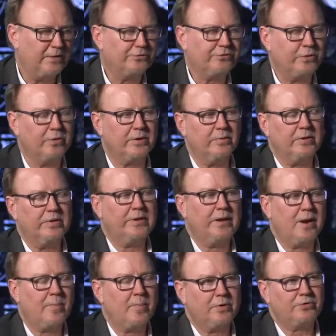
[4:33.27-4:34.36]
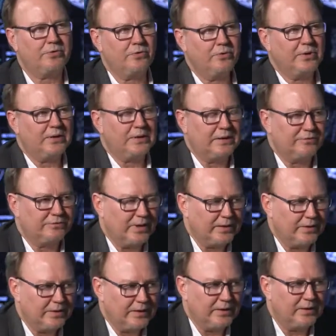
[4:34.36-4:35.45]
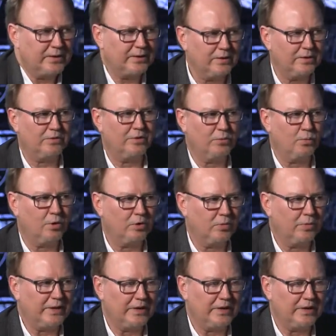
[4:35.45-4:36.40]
So the opportunities, I think, that we're